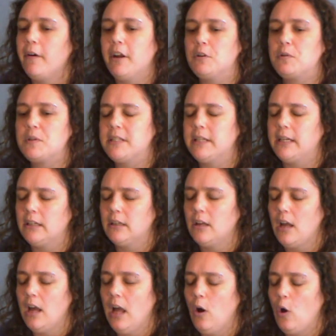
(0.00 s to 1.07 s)
interesting
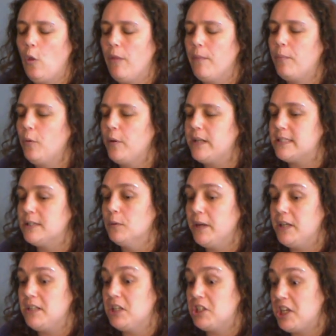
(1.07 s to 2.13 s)
on the points at
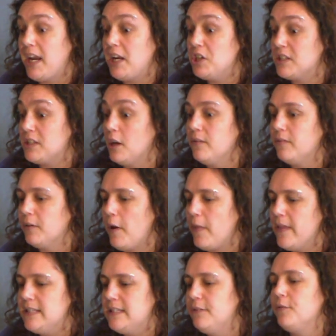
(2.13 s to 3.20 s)
which it changes over
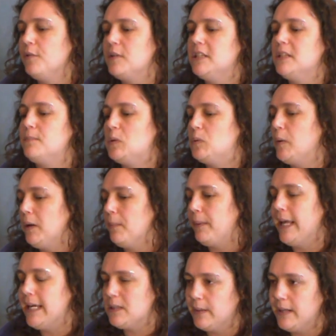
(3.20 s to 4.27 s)
and the differences between a
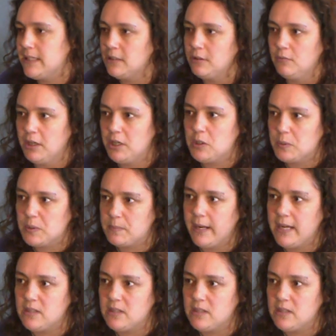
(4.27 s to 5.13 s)
play space and a ritual space